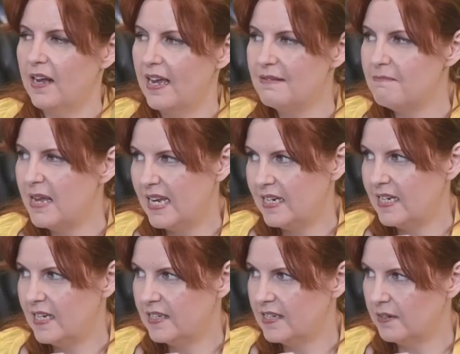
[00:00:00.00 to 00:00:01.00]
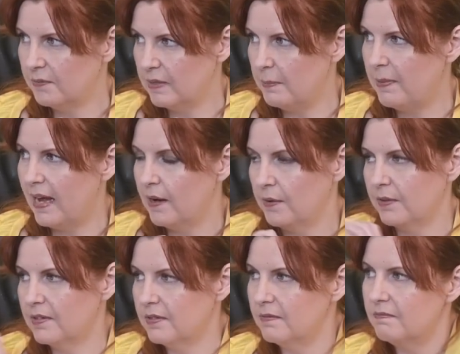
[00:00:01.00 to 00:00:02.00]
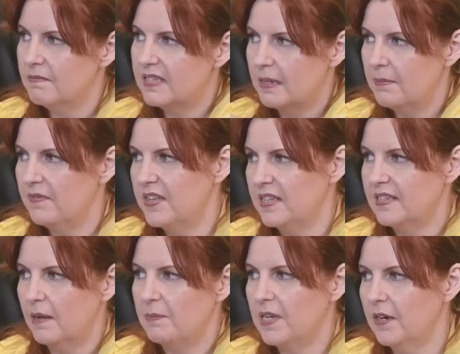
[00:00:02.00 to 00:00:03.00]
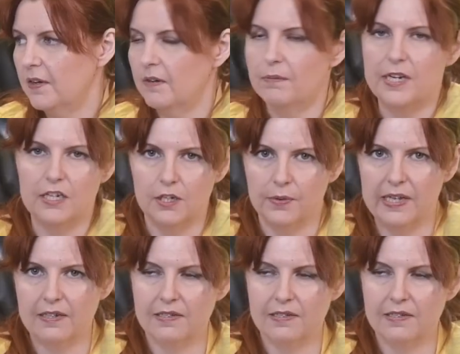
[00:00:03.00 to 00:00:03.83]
I may need to rip out some of this up here and redo it.